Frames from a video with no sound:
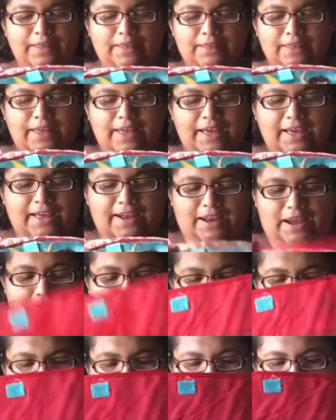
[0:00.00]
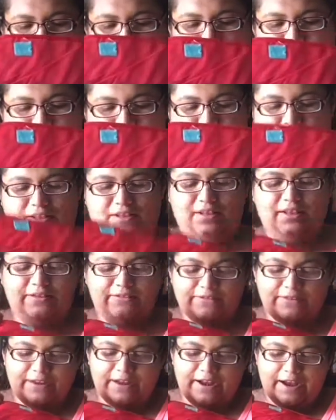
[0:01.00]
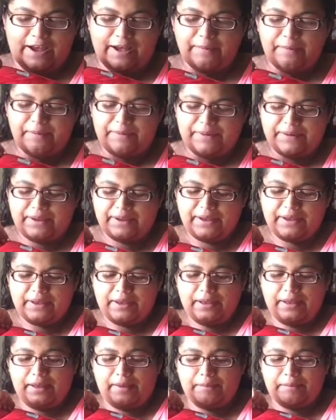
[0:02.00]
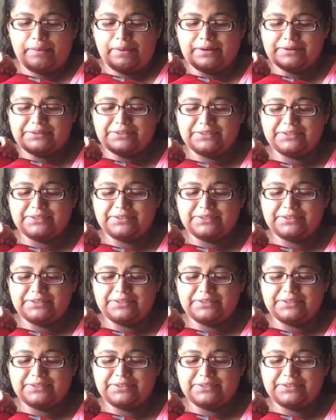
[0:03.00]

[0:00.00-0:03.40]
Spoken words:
Then you can lift it up and put